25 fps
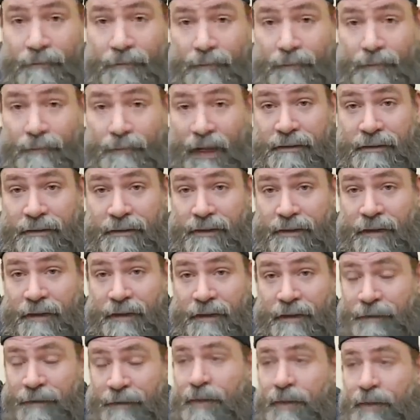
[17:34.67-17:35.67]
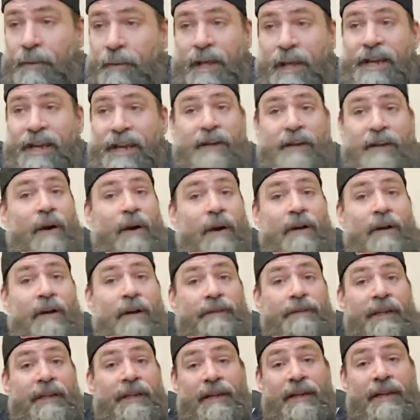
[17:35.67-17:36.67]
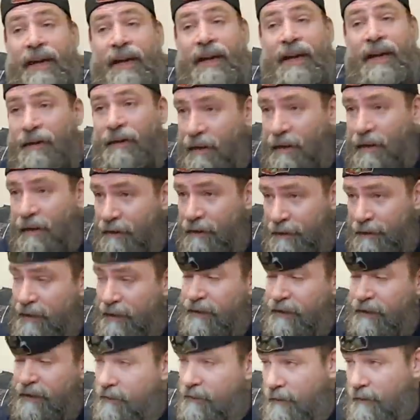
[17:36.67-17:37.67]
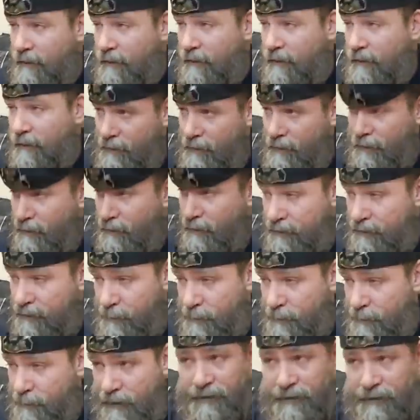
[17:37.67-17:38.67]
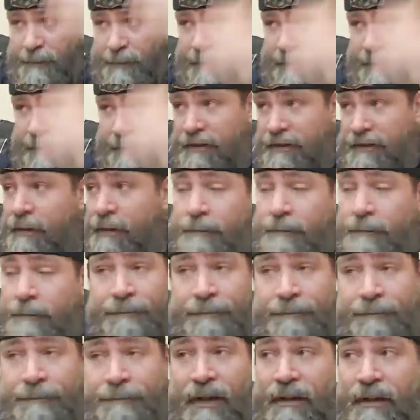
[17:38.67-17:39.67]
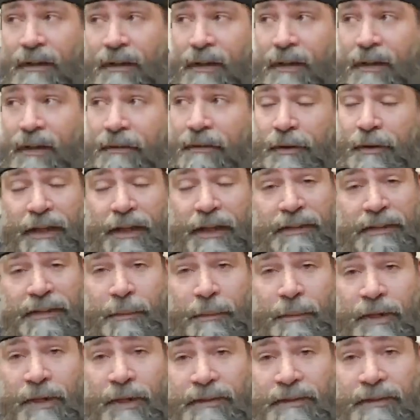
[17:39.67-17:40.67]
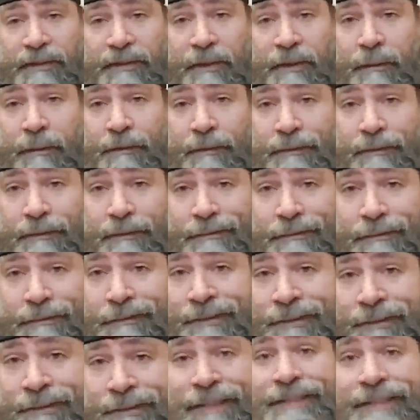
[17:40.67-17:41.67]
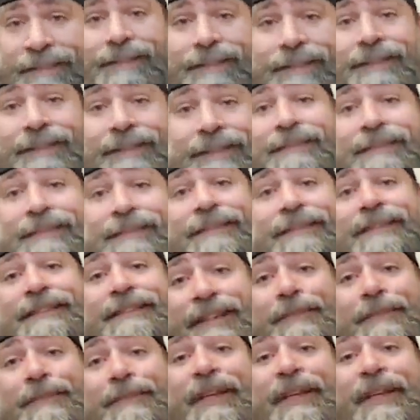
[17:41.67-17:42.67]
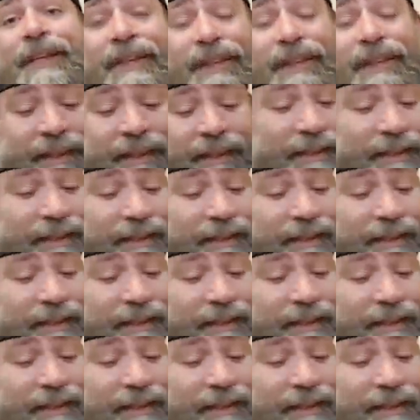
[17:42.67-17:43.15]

it, if you like coffee at all, if you like, you know, espresso, if you like espresso, this is legitimately